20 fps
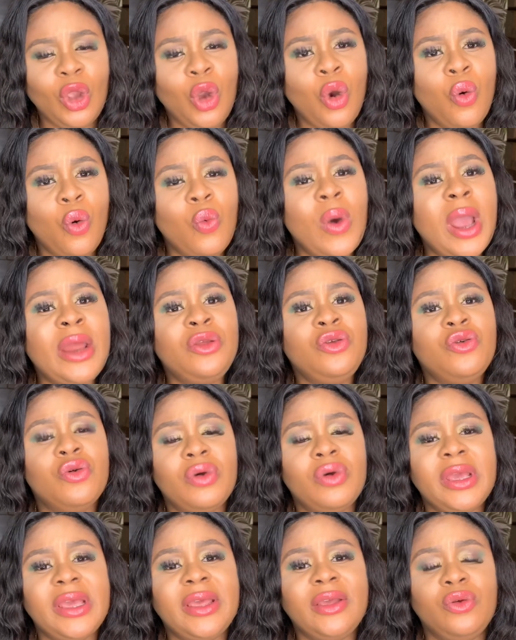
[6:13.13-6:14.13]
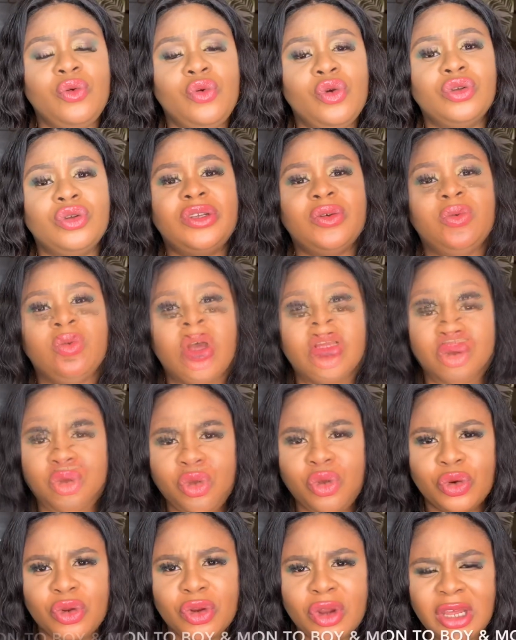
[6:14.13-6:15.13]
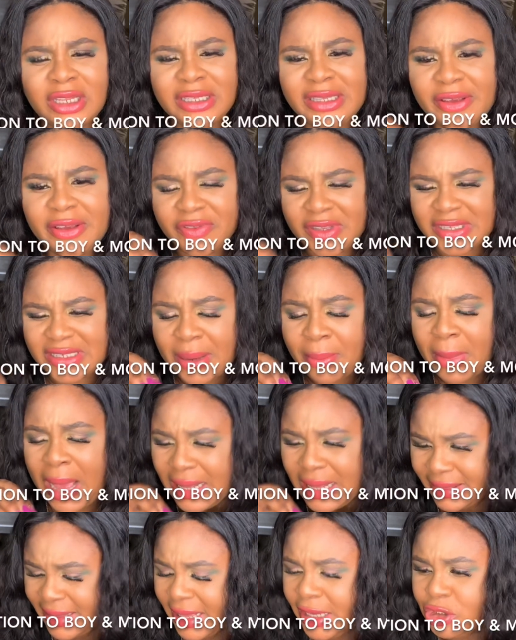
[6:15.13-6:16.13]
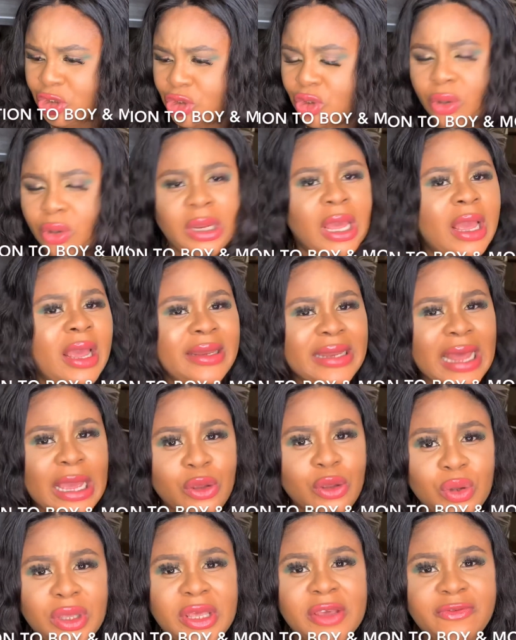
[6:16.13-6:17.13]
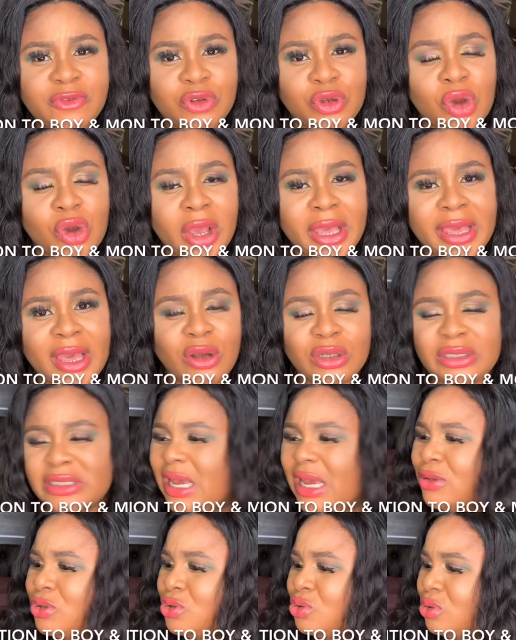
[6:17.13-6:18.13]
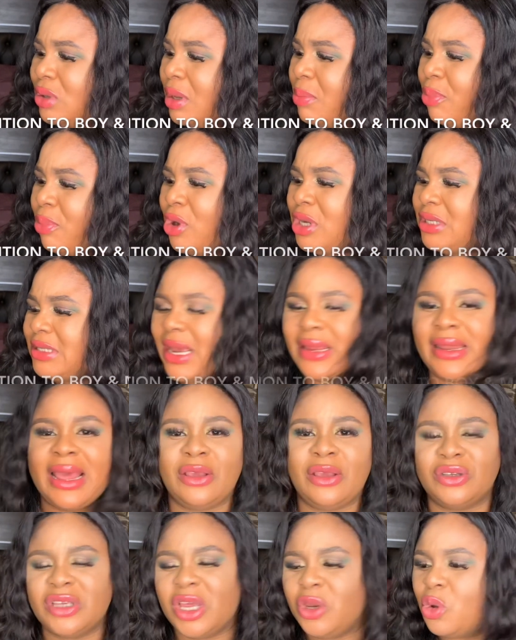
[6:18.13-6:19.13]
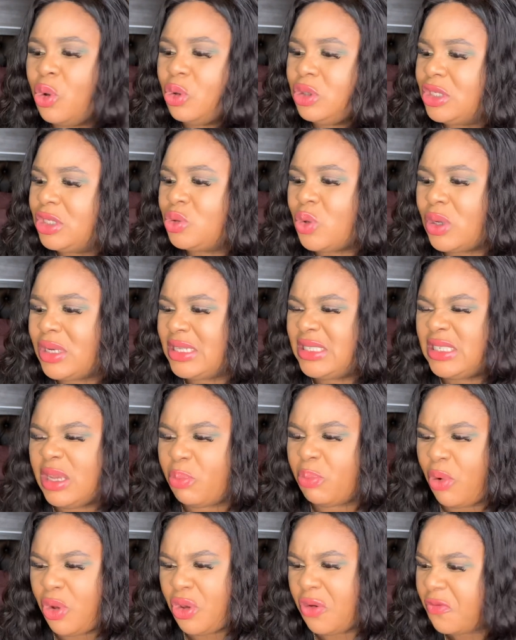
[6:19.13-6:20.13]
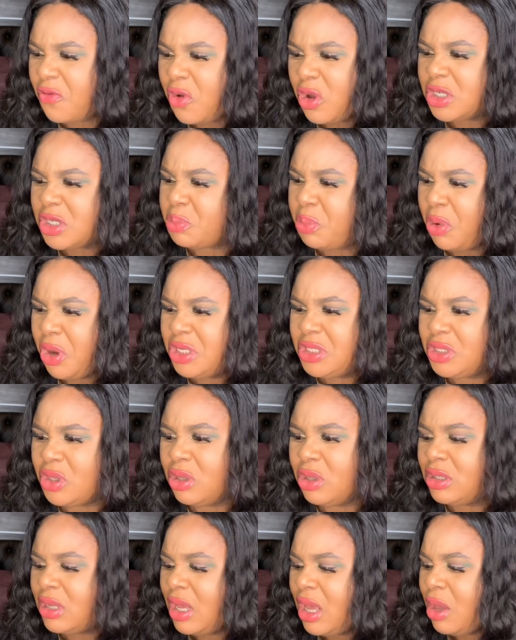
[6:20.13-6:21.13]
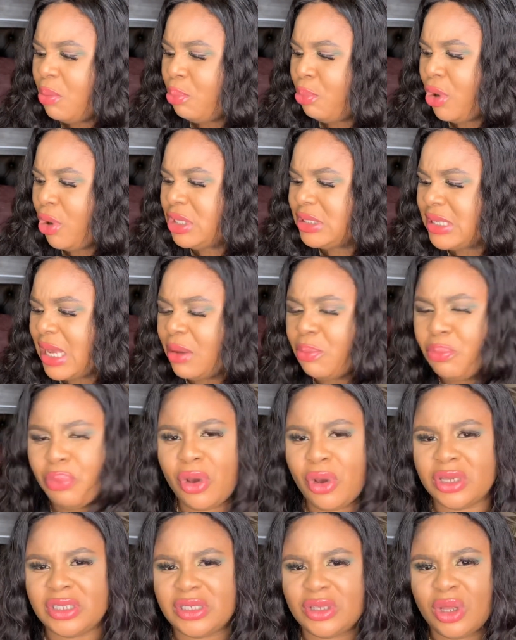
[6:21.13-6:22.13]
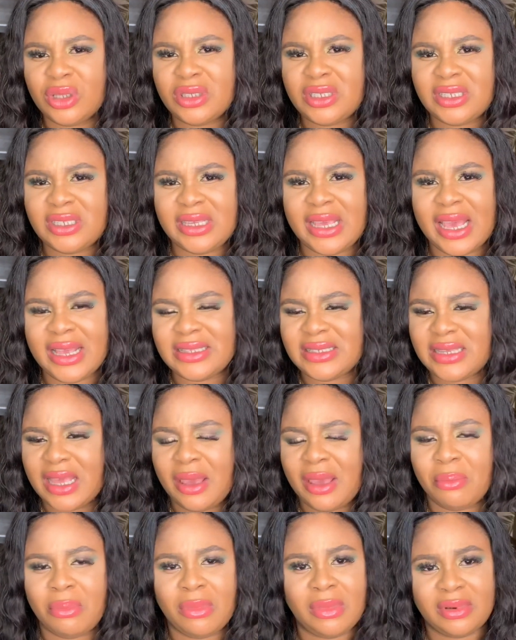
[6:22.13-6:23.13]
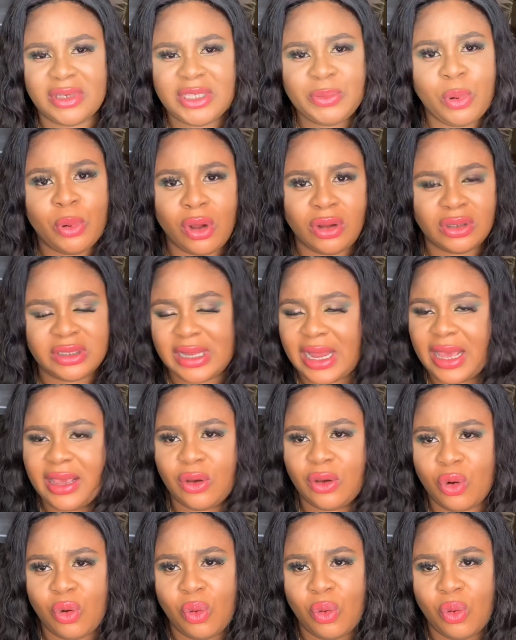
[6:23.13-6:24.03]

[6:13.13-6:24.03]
when you do not give the same attention that you give to your girl child to a boy child, and you say, no, this one is a boy. Of course, boys don't get spoiled. Like,